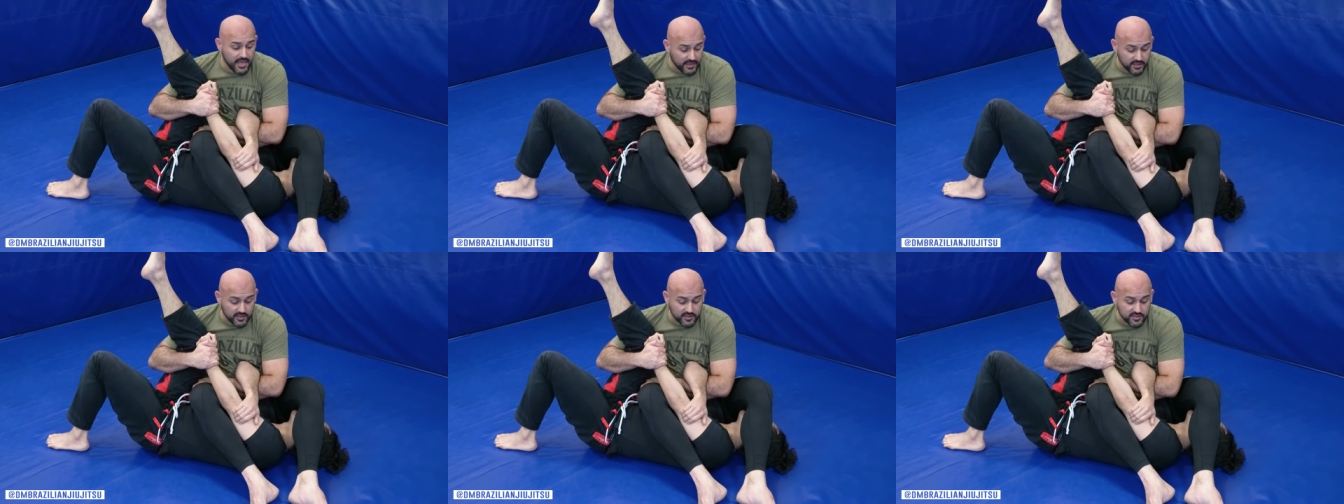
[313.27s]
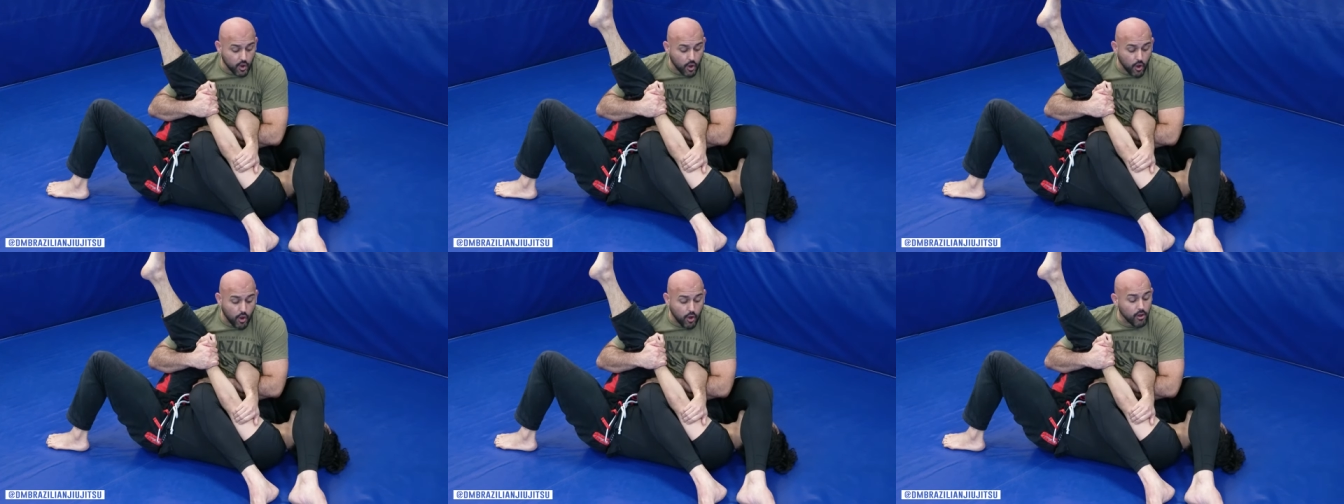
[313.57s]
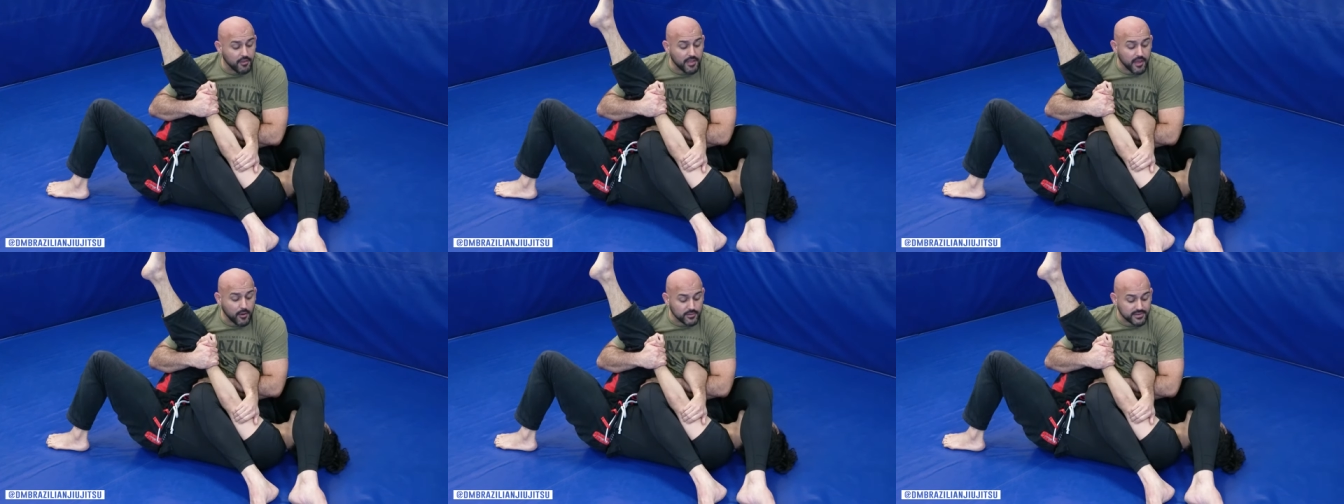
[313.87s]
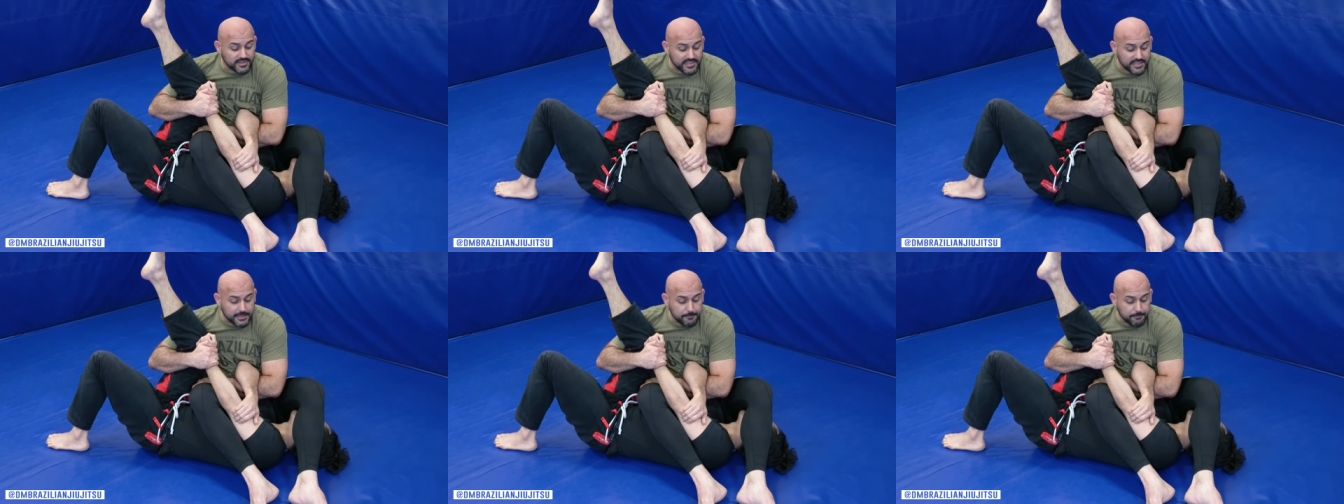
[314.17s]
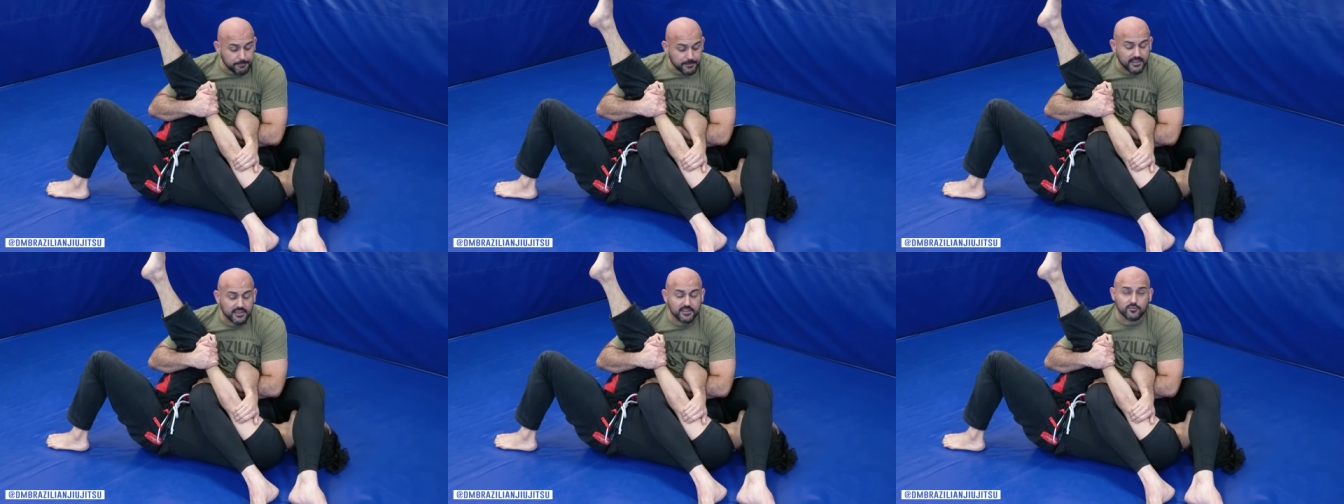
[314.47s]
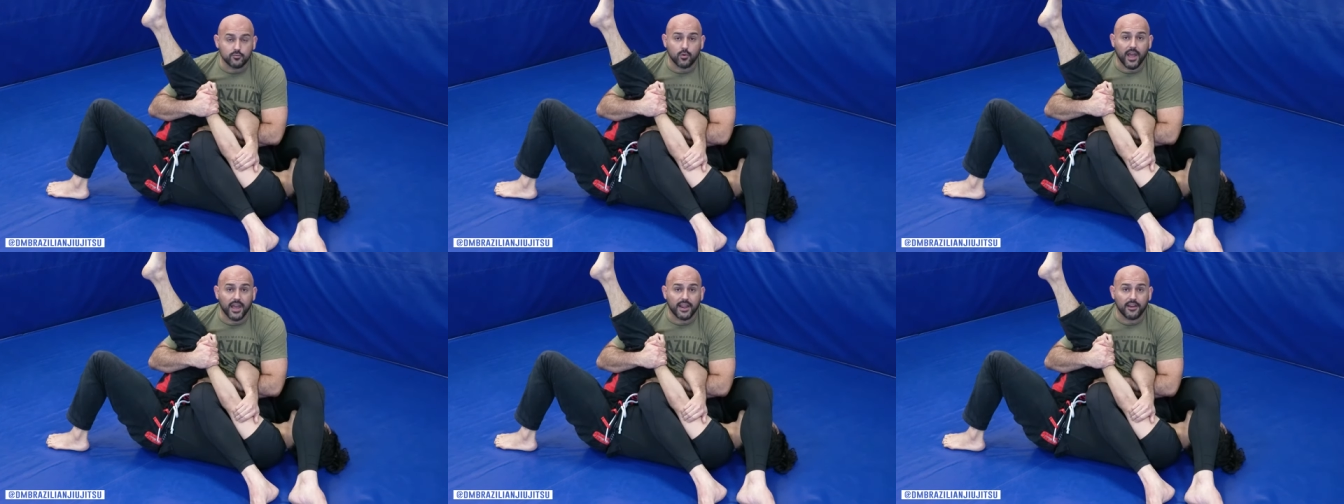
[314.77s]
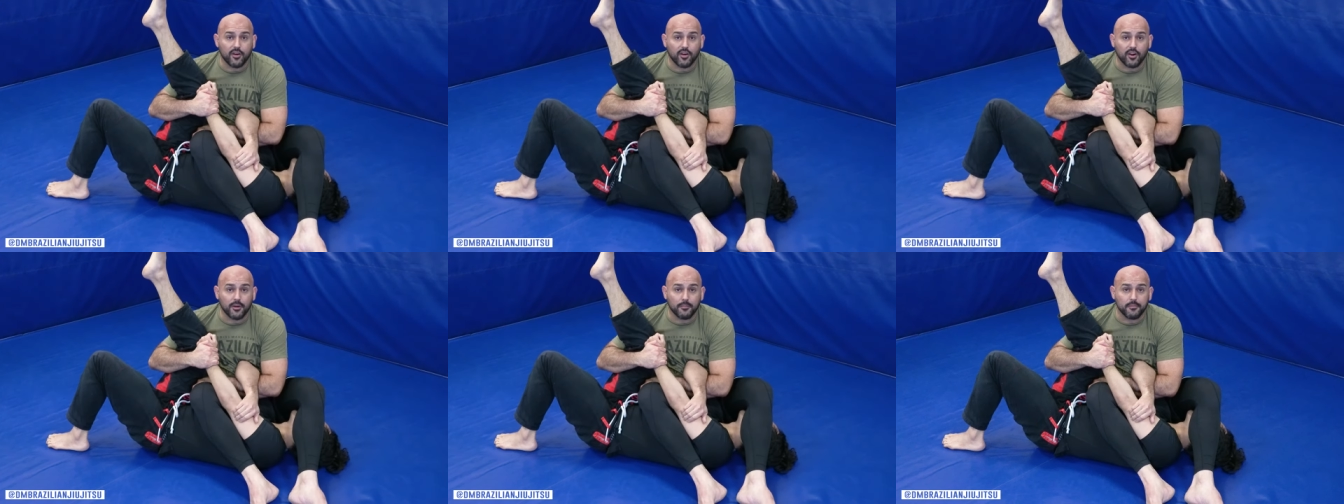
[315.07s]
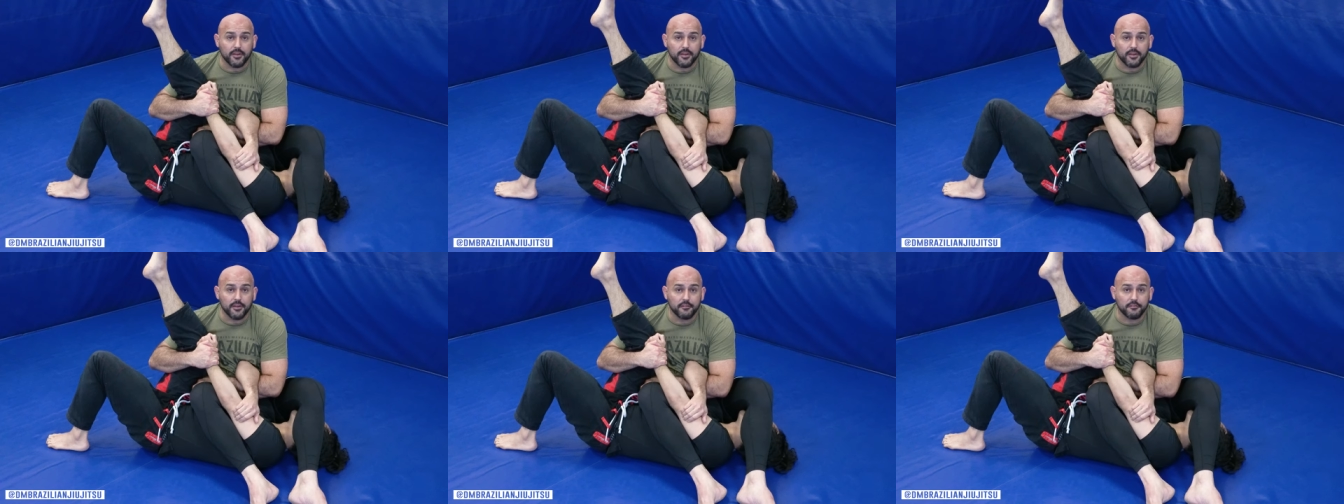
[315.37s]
Because all that was keeping his right arm